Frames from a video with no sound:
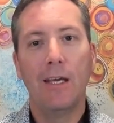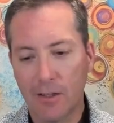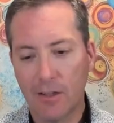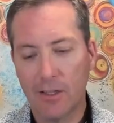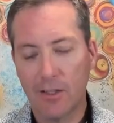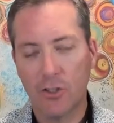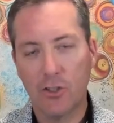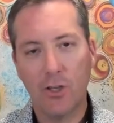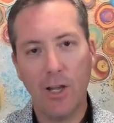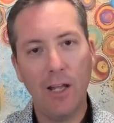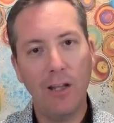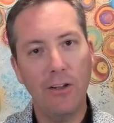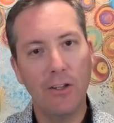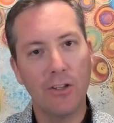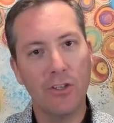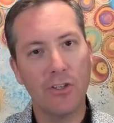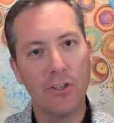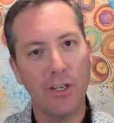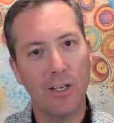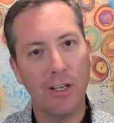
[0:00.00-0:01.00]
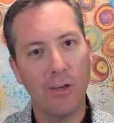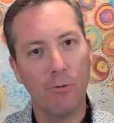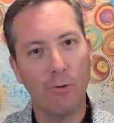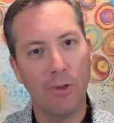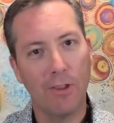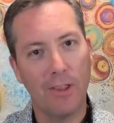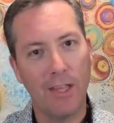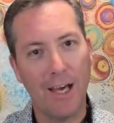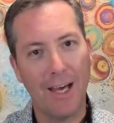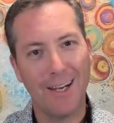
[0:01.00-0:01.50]
The challenge
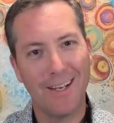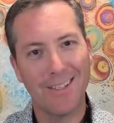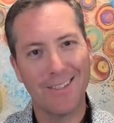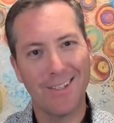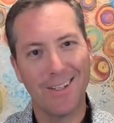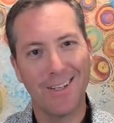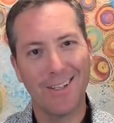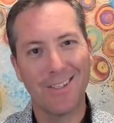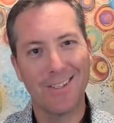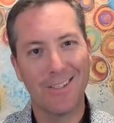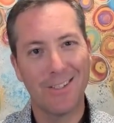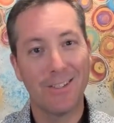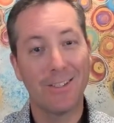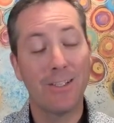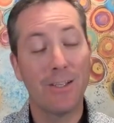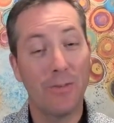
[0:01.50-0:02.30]
with that is that it's